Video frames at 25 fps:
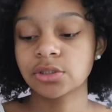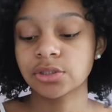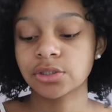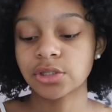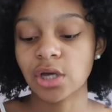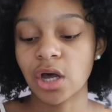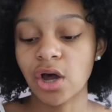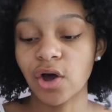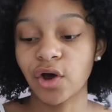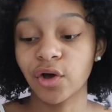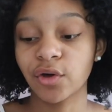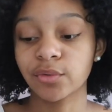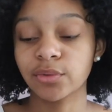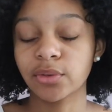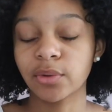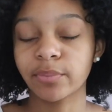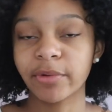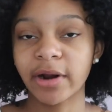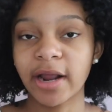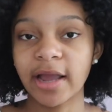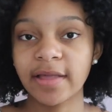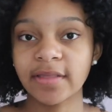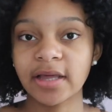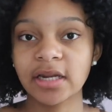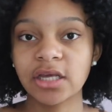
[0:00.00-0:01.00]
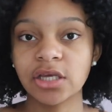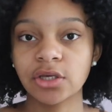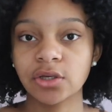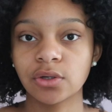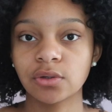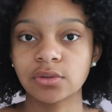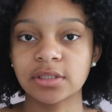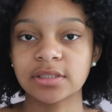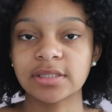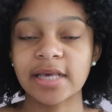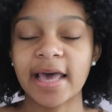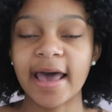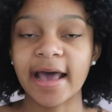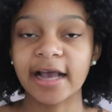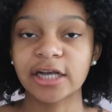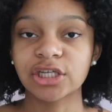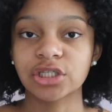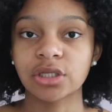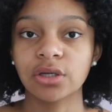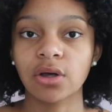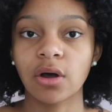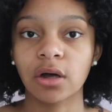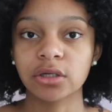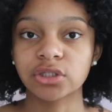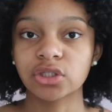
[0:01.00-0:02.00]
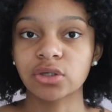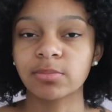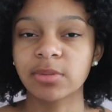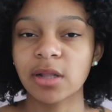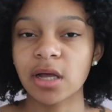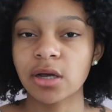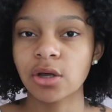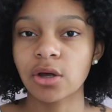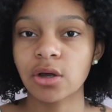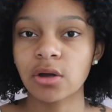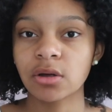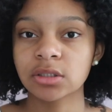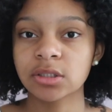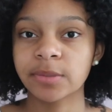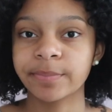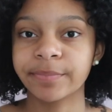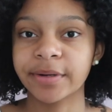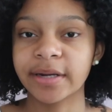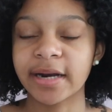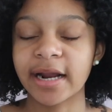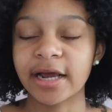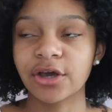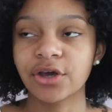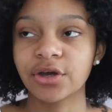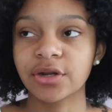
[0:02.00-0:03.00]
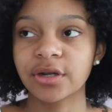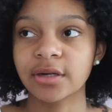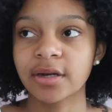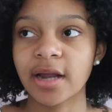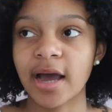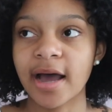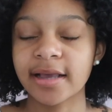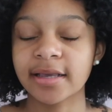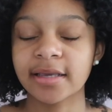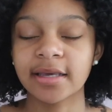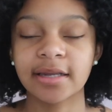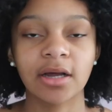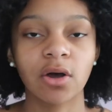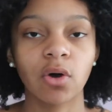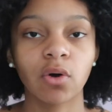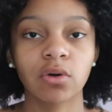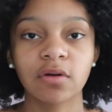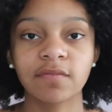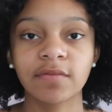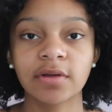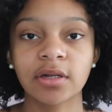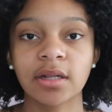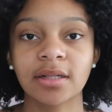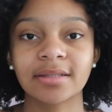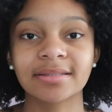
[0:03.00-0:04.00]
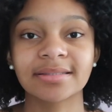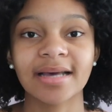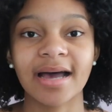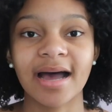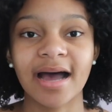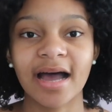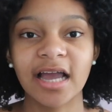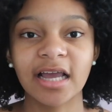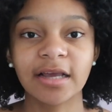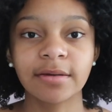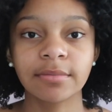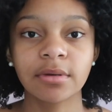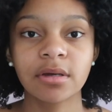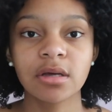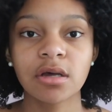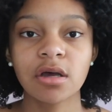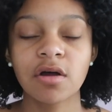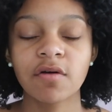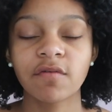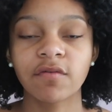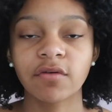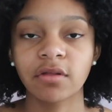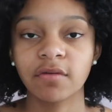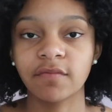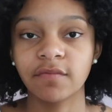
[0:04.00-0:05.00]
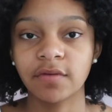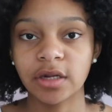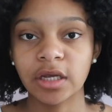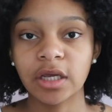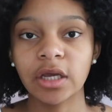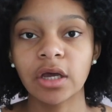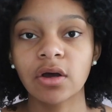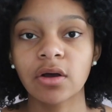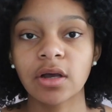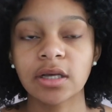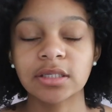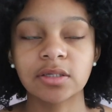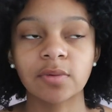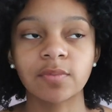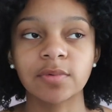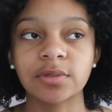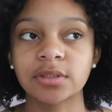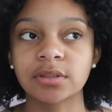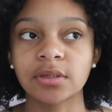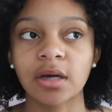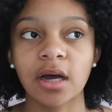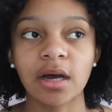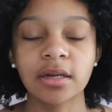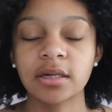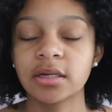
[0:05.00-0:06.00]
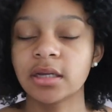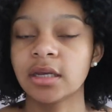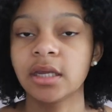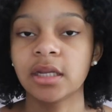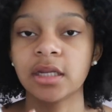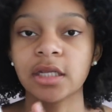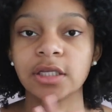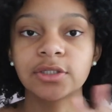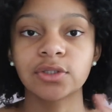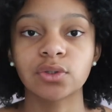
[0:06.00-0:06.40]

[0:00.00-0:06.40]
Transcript: So the brand that he used is actually also black owned, but I could not get a hold of it in time for the video because it was not in any